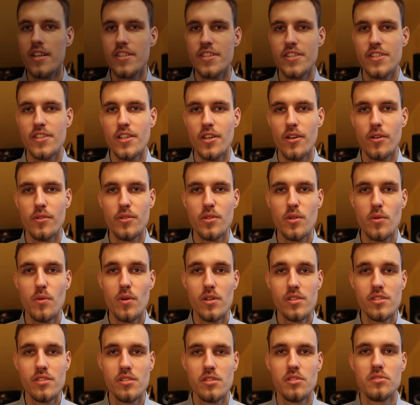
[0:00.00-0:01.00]
So you
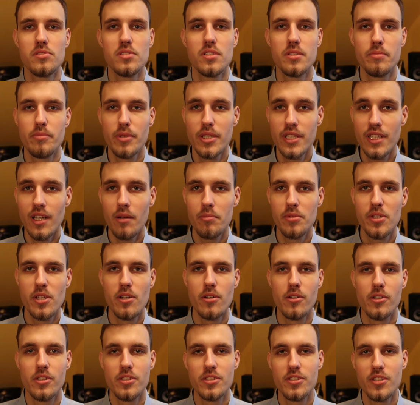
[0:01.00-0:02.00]
want to speed up
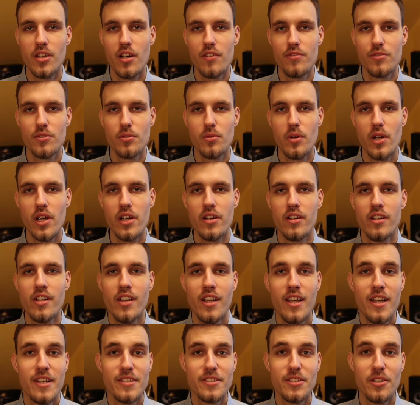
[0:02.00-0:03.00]
your software
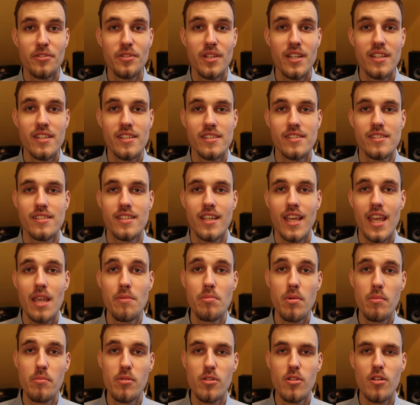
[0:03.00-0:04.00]
so that it's
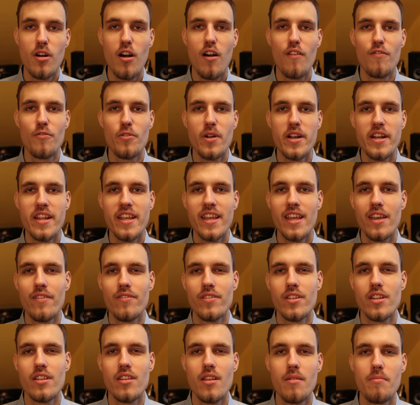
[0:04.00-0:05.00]
capable of running
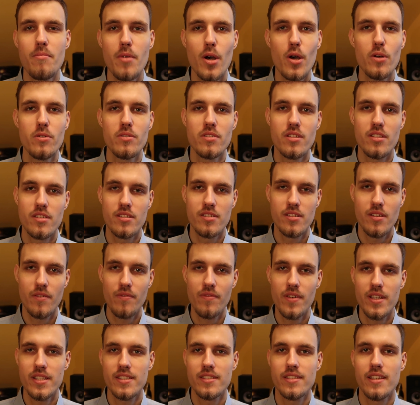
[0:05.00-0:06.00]
even the most
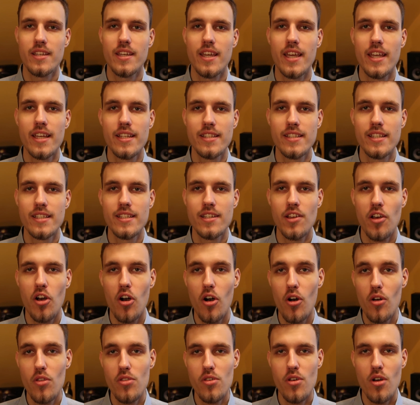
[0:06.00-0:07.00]
sophisticated
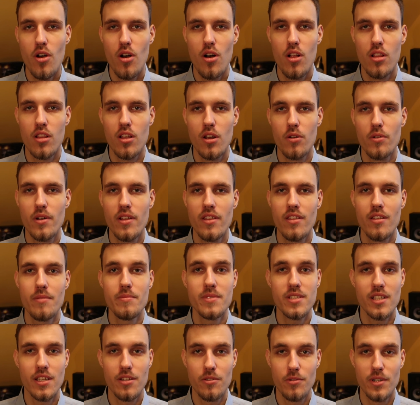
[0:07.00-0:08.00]
audio
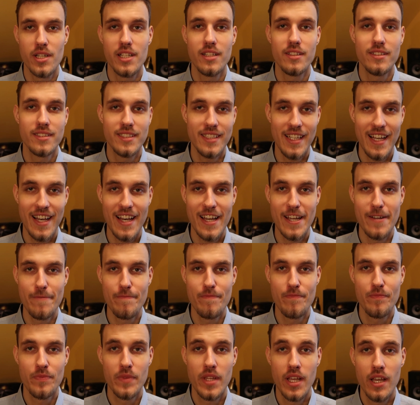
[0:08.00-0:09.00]
algorithms in real
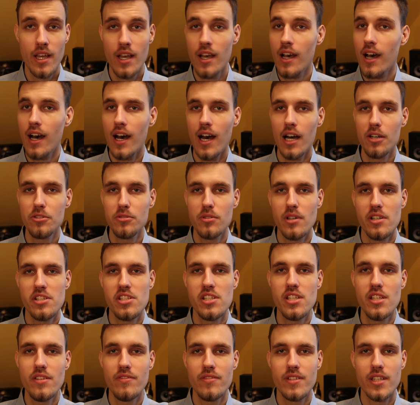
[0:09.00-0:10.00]
time. How to
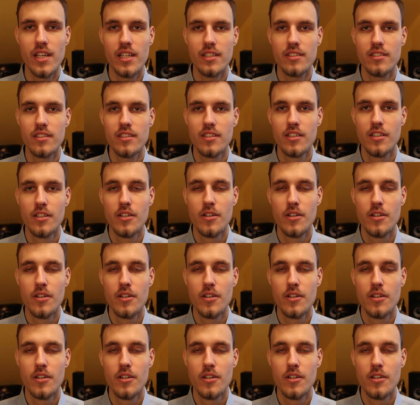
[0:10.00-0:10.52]
achieve that?